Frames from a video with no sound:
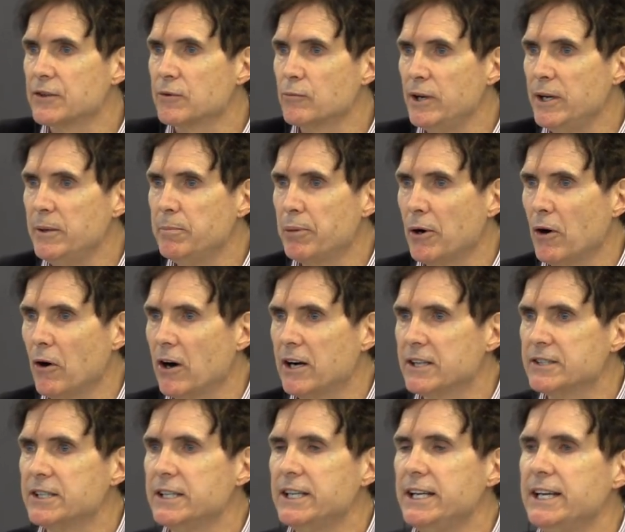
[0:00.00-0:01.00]
three
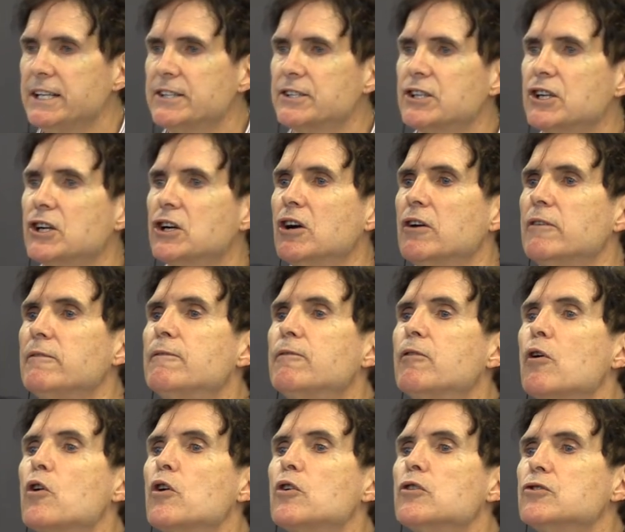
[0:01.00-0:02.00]
parts, it's
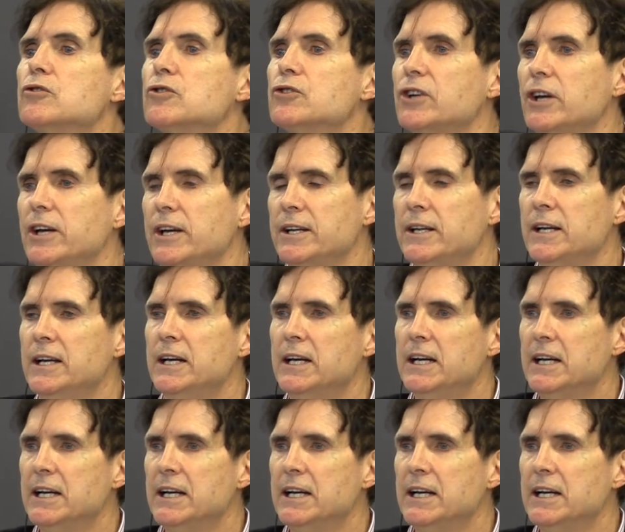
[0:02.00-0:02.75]
conversion